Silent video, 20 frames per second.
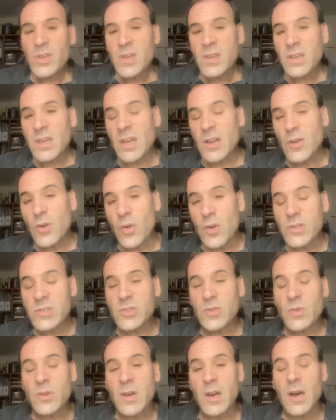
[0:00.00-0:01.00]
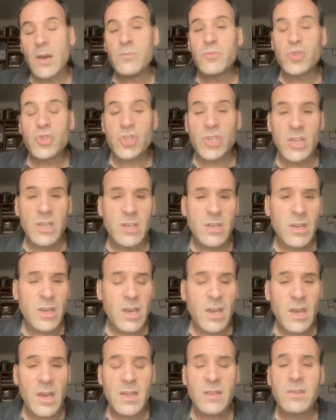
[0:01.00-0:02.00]
can also come shin
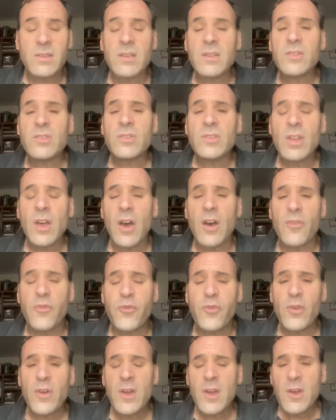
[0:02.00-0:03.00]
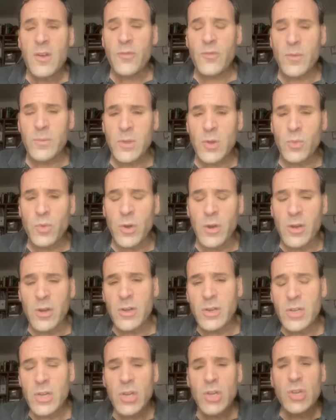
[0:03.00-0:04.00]
chet taf from the
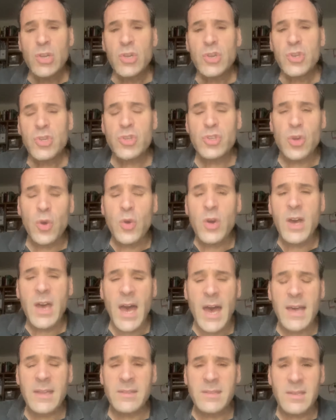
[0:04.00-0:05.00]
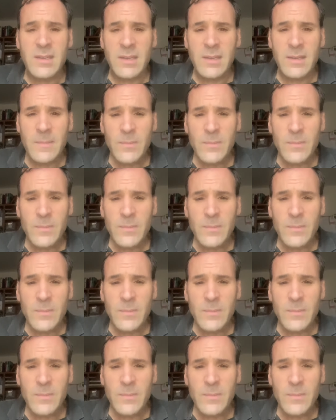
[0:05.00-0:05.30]
word shochad,